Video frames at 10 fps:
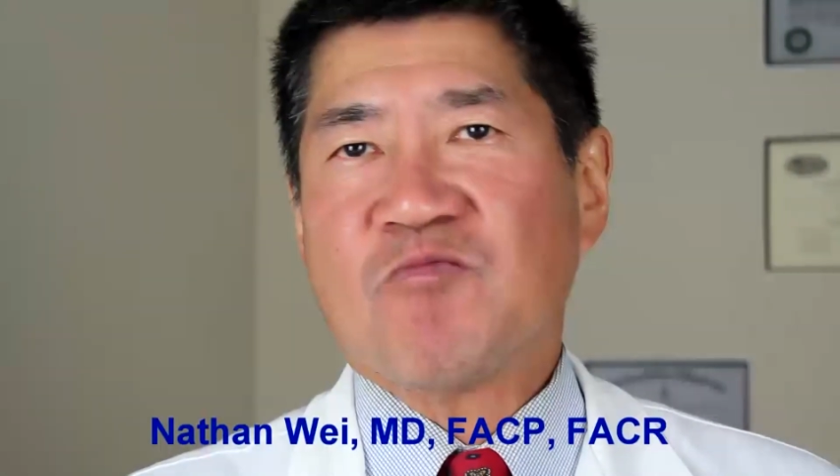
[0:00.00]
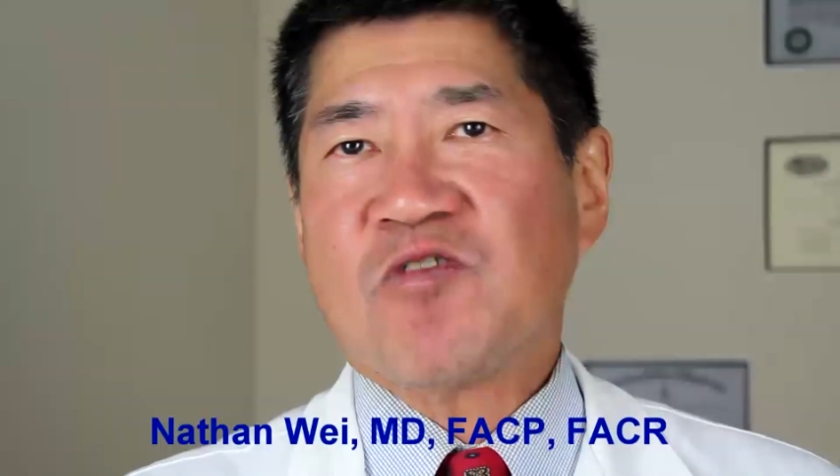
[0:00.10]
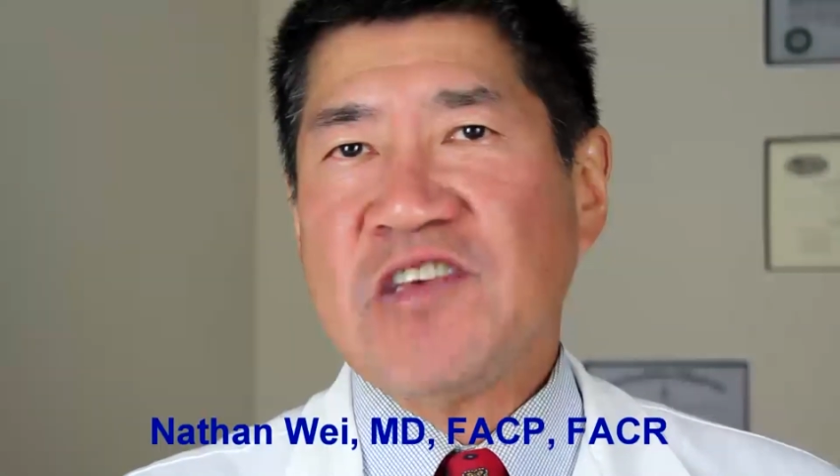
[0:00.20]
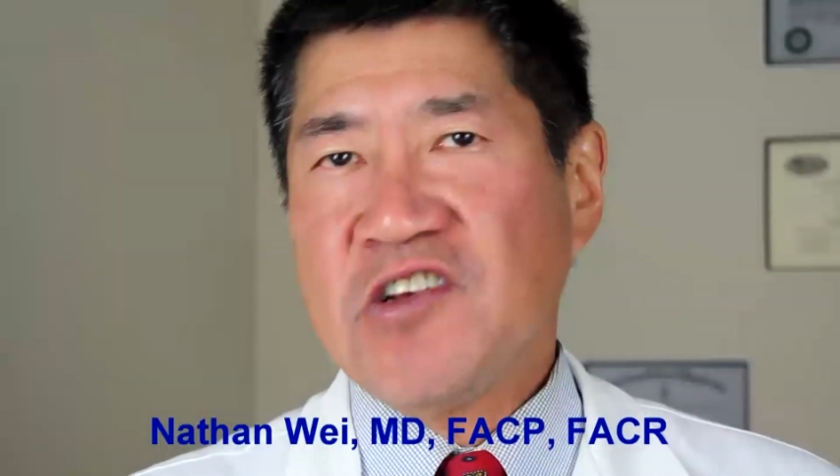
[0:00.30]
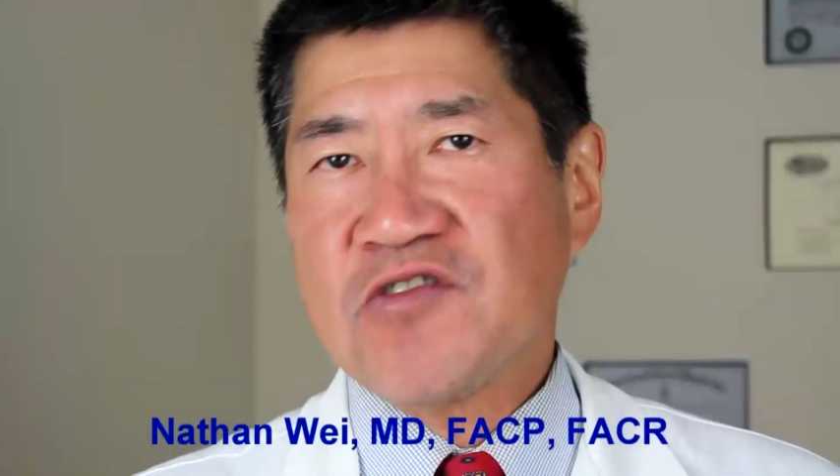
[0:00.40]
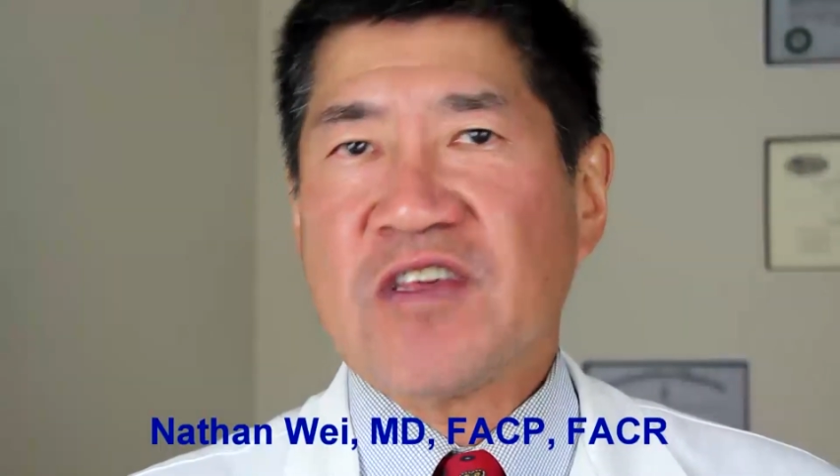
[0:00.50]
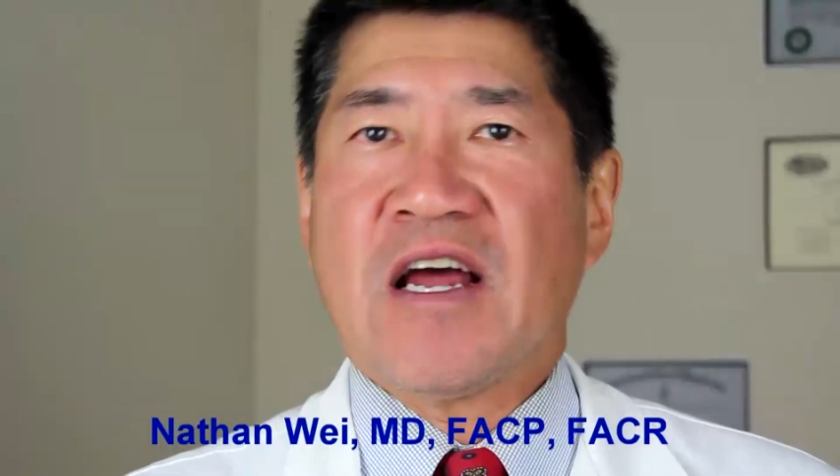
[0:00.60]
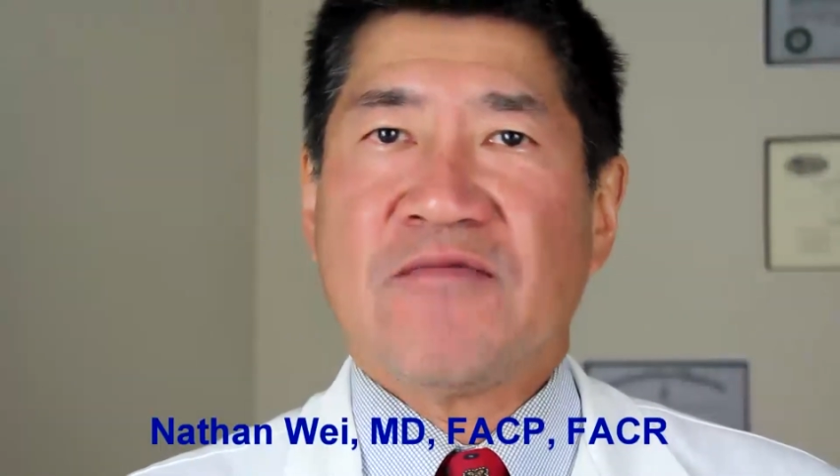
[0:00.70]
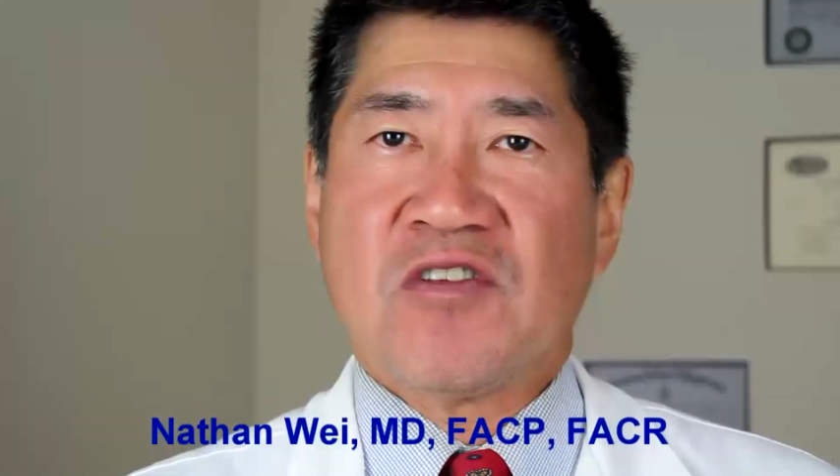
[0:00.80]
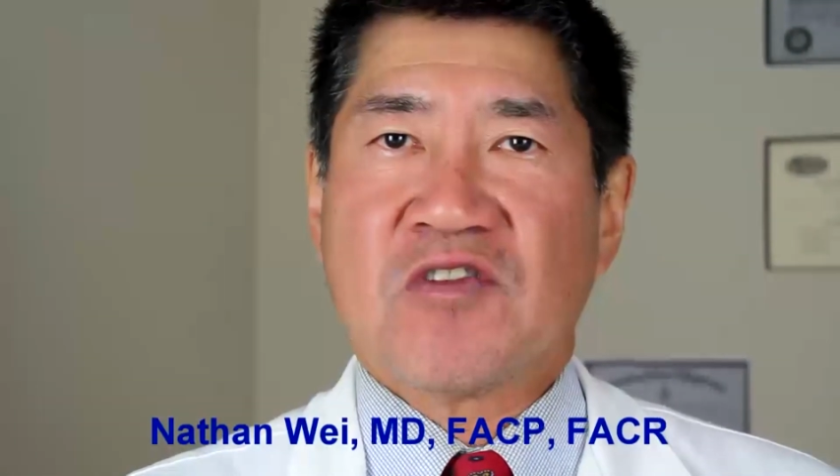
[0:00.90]
procedures that
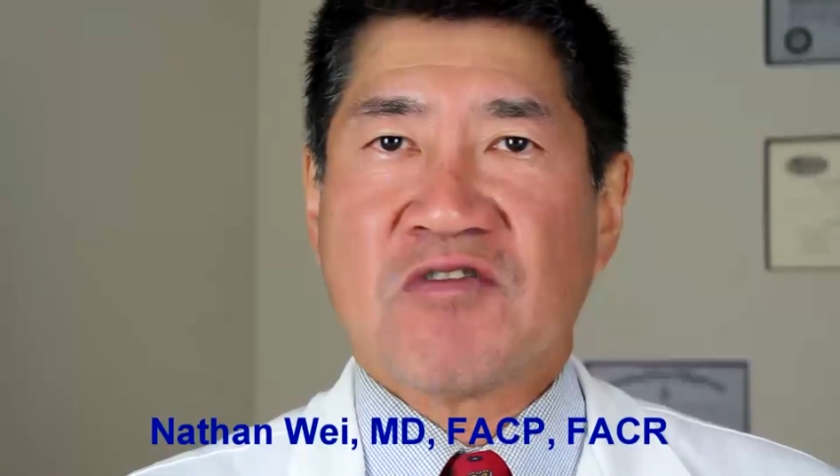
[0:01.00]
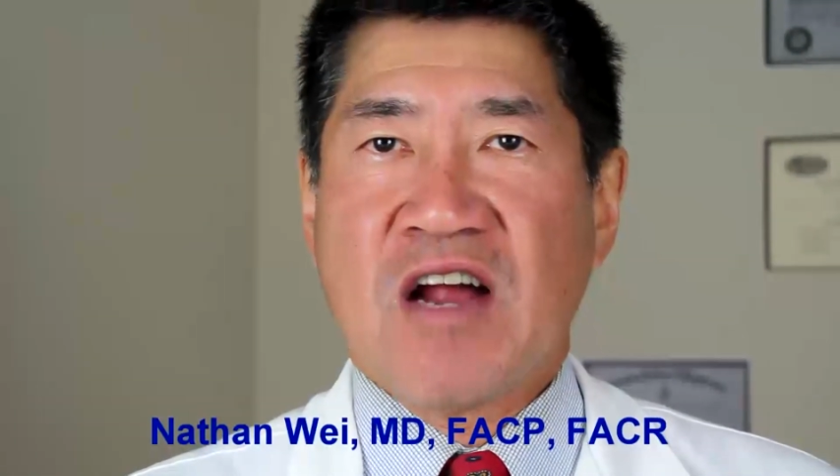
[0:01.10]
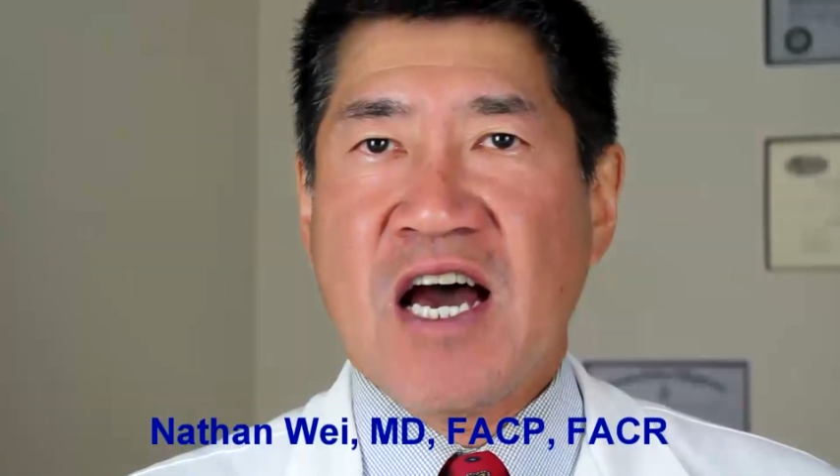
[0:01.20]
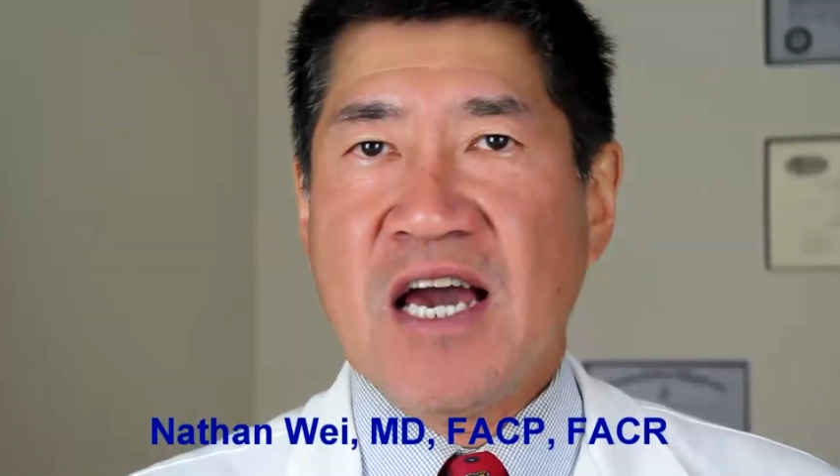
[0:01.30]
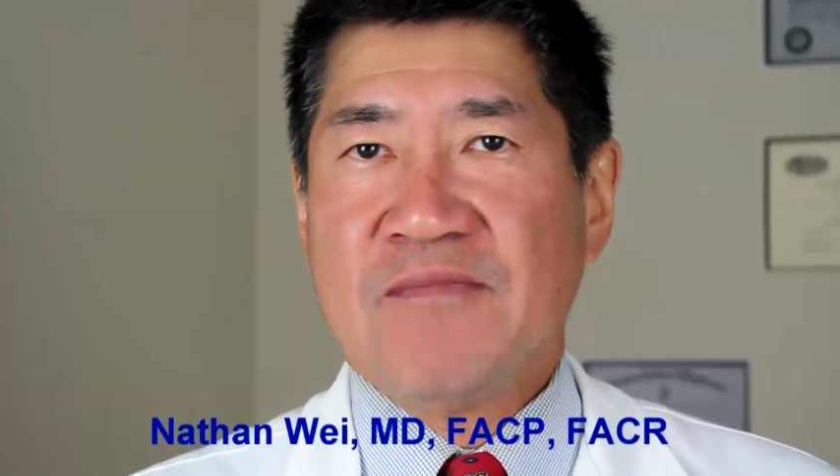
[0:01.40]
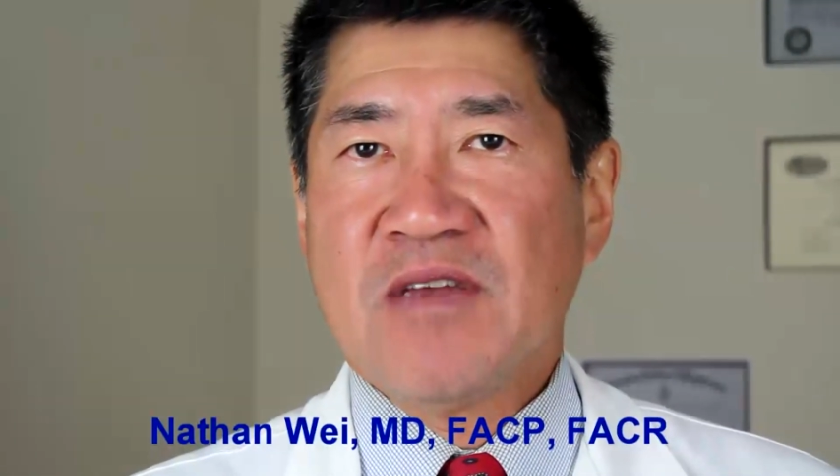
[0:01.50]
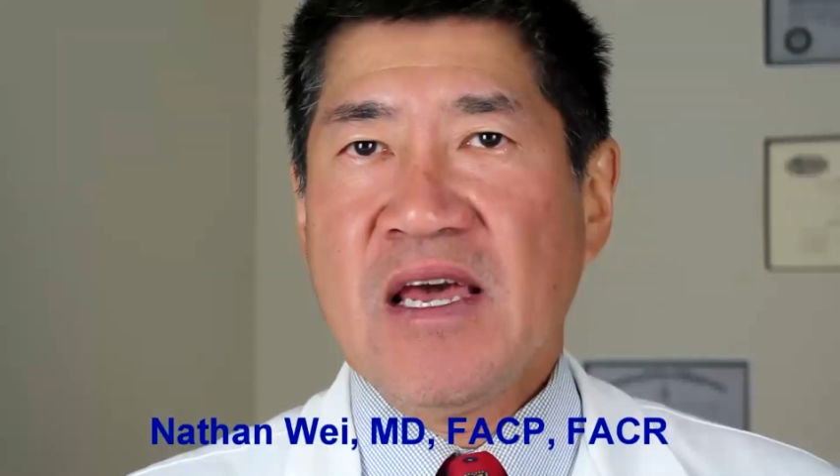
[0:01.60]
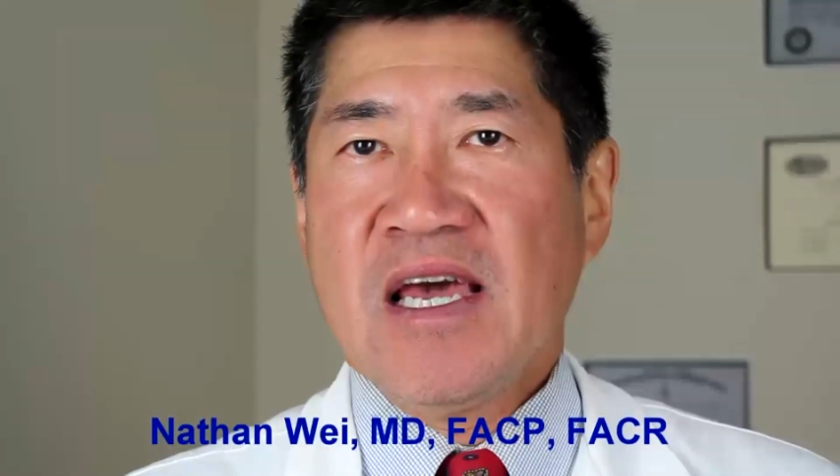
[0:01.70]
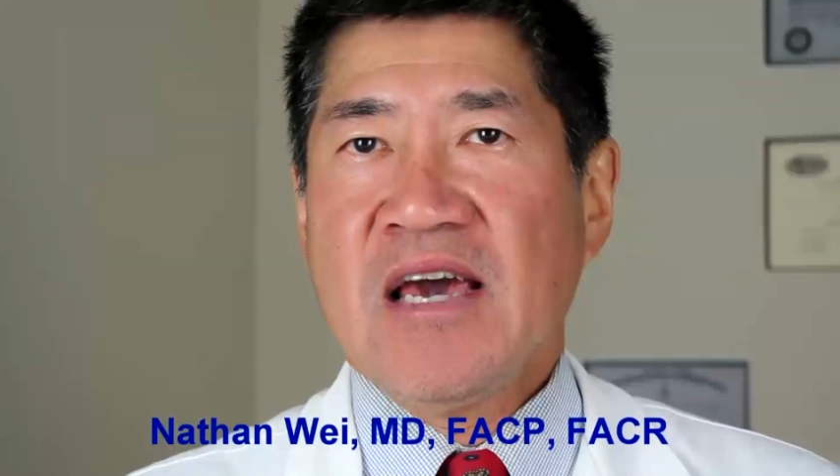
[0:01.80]
I've described